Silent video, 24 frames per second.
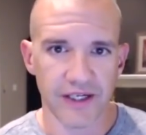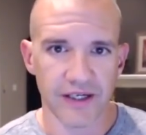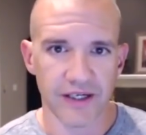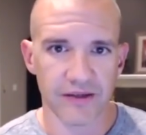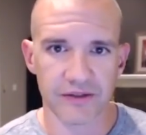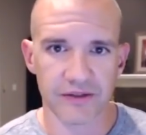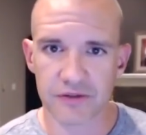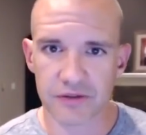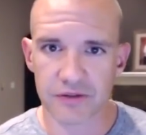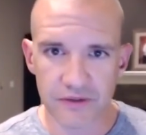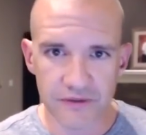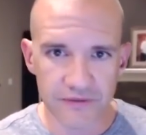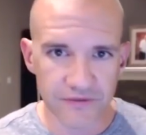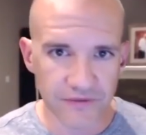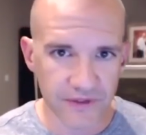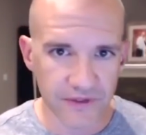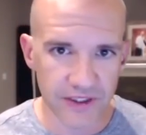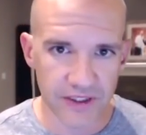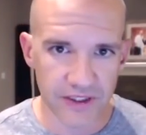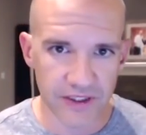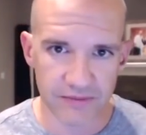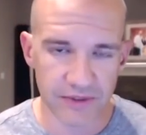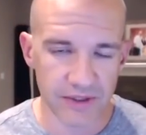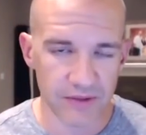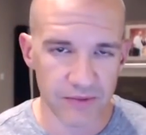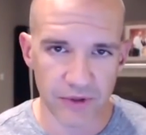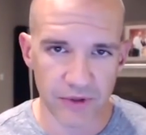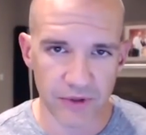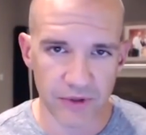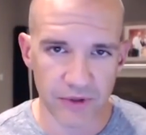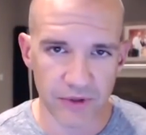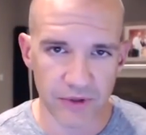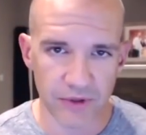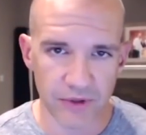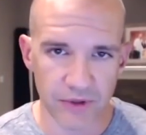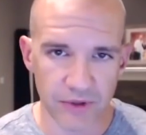truthfully, I mean, most
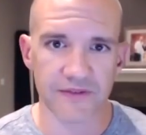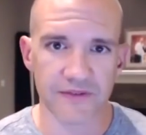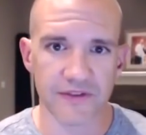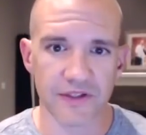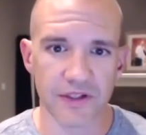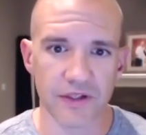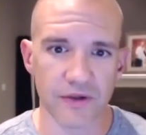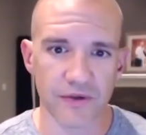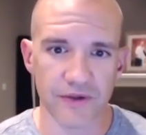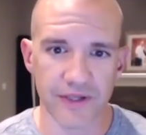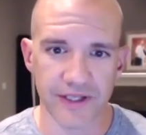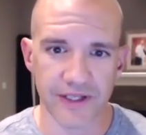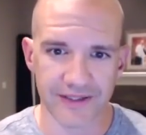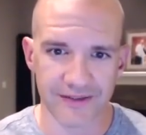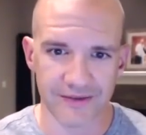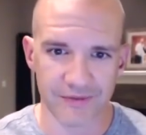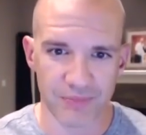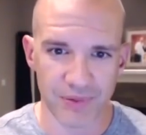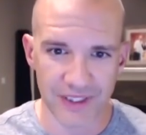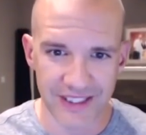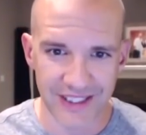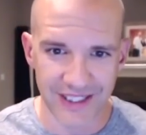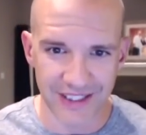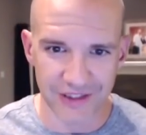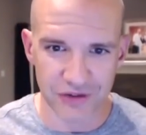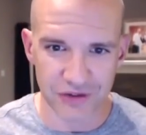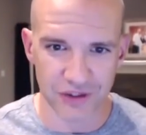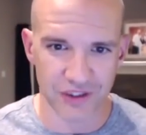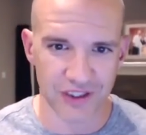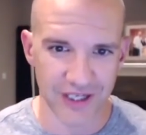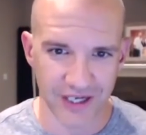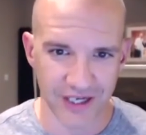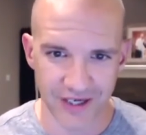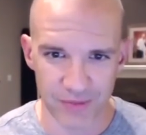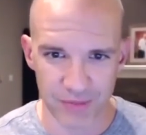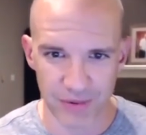people don't even know that pediatric
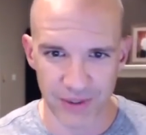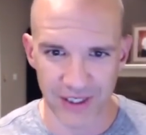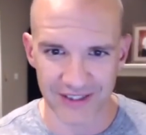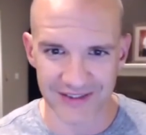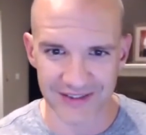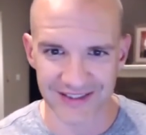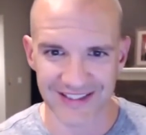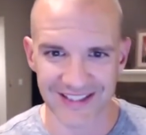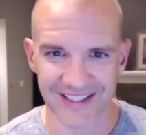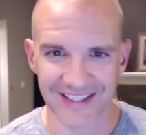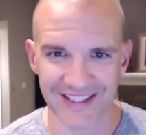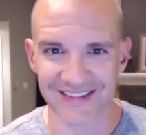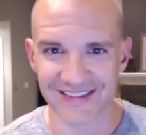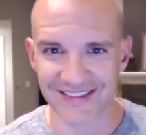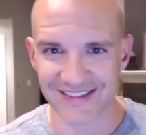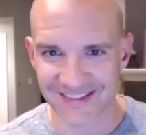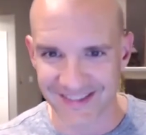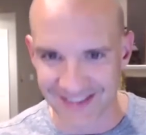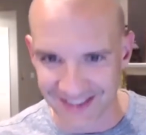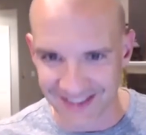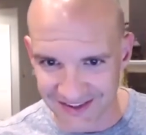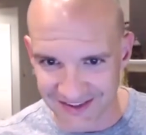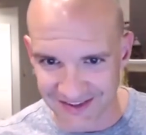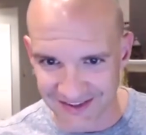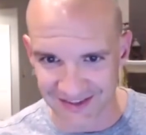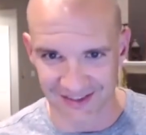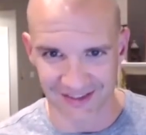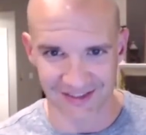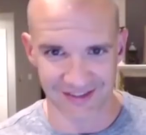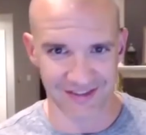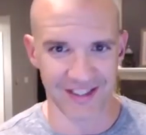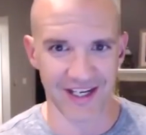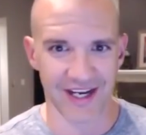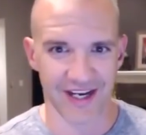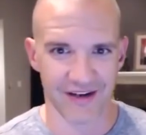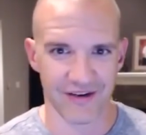chiropractic exists
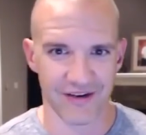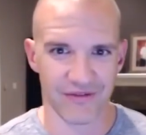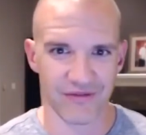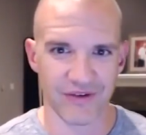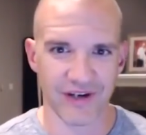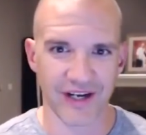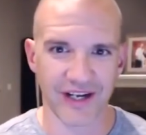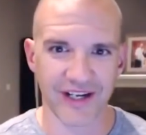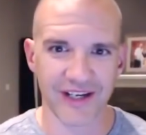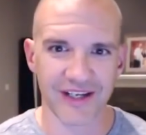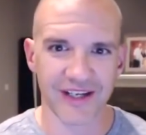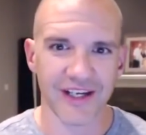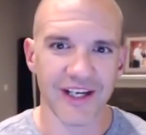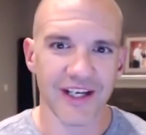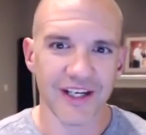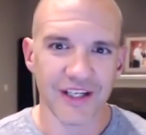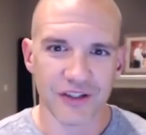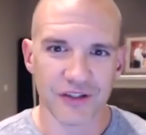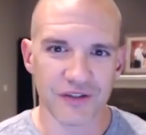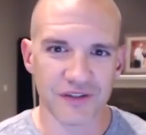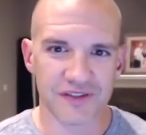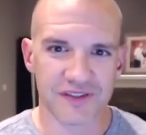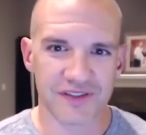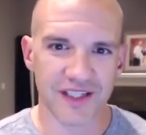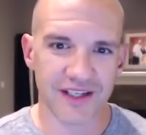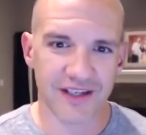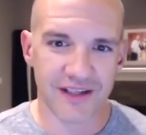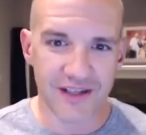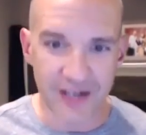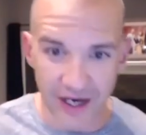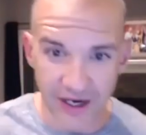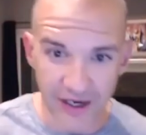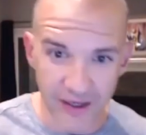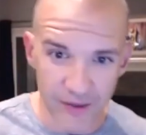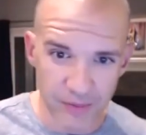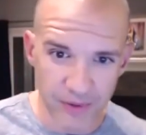yet, right? You say
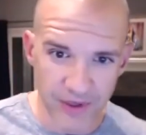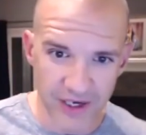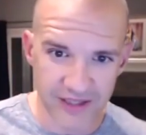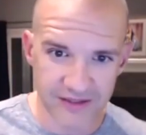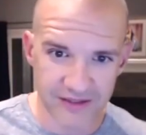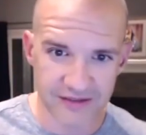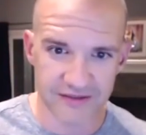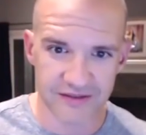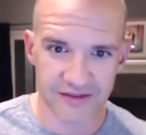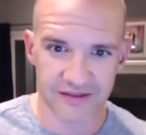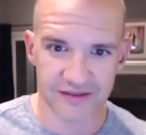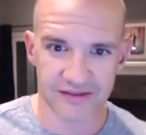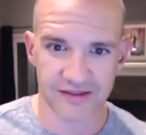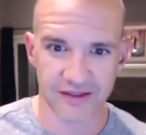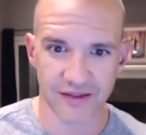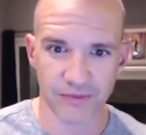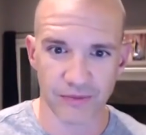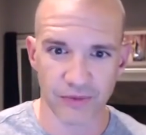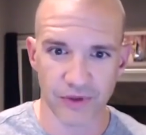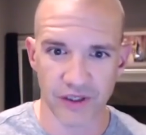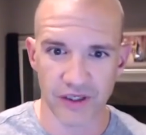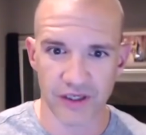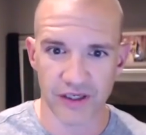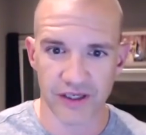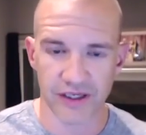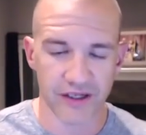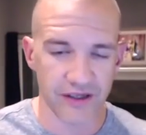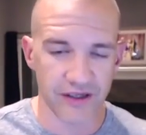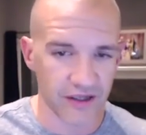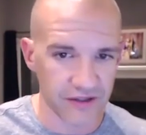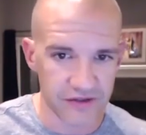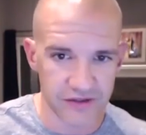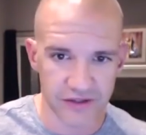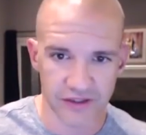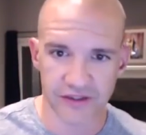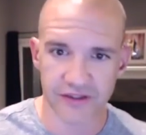chiropractor to someone in
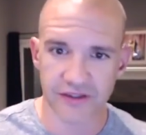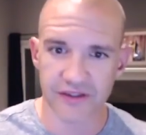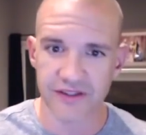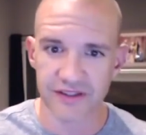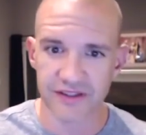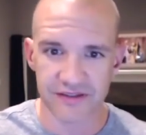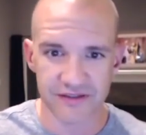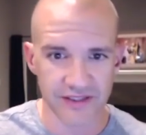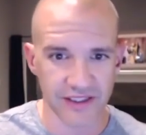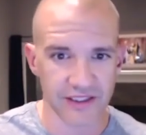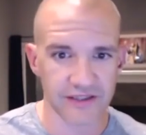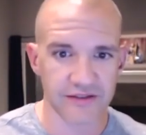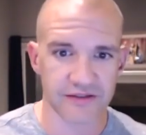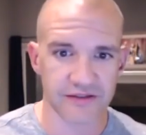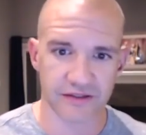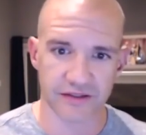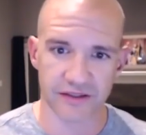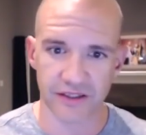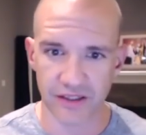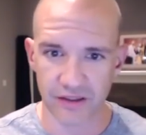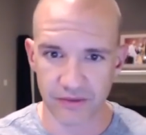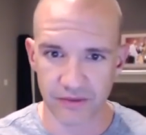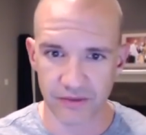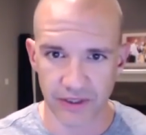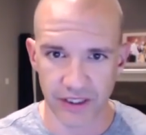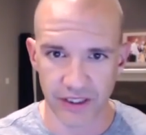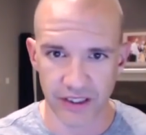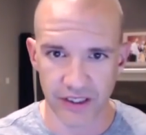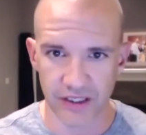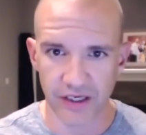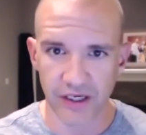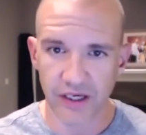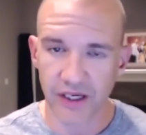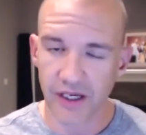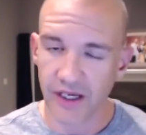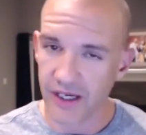Australia, the States, or anywhere,
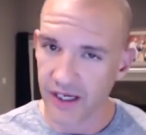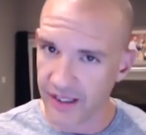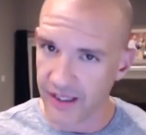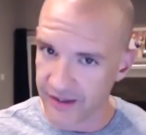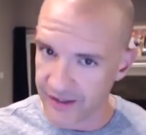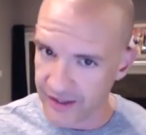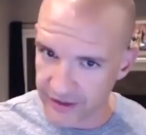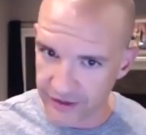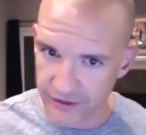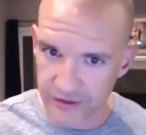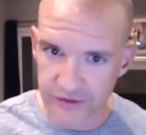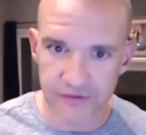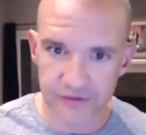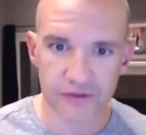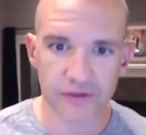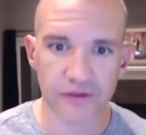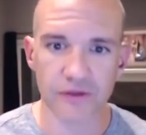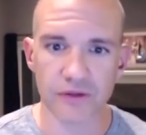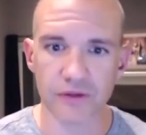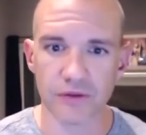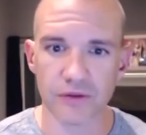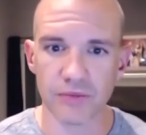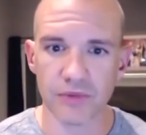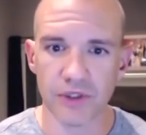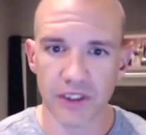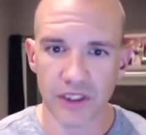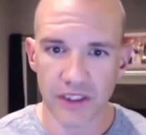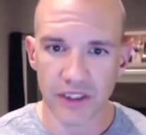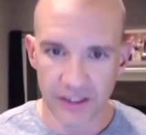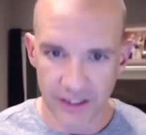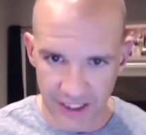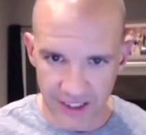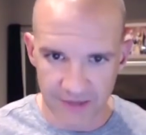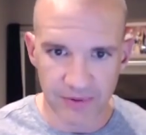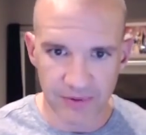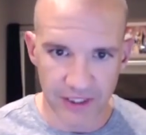and they assume
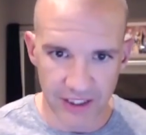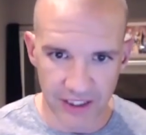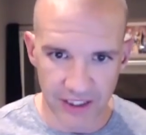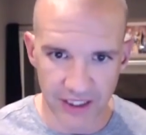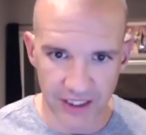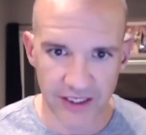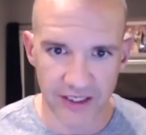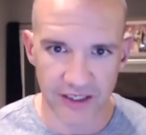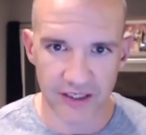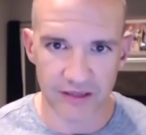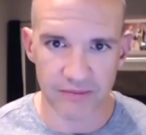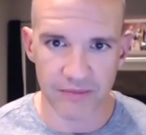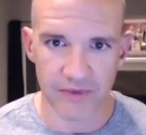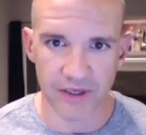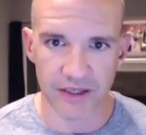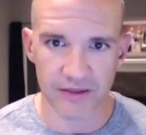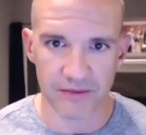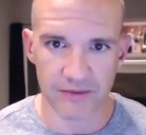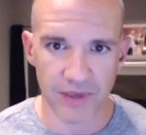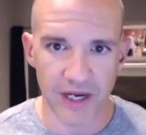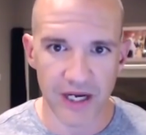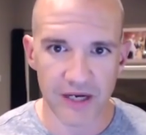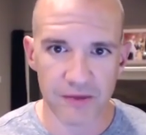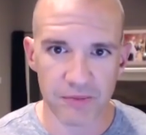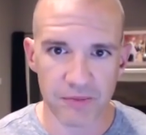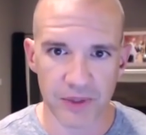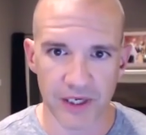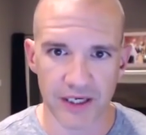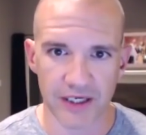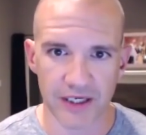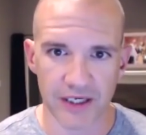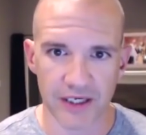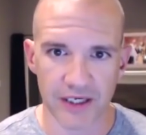neck pain, headache, back pain.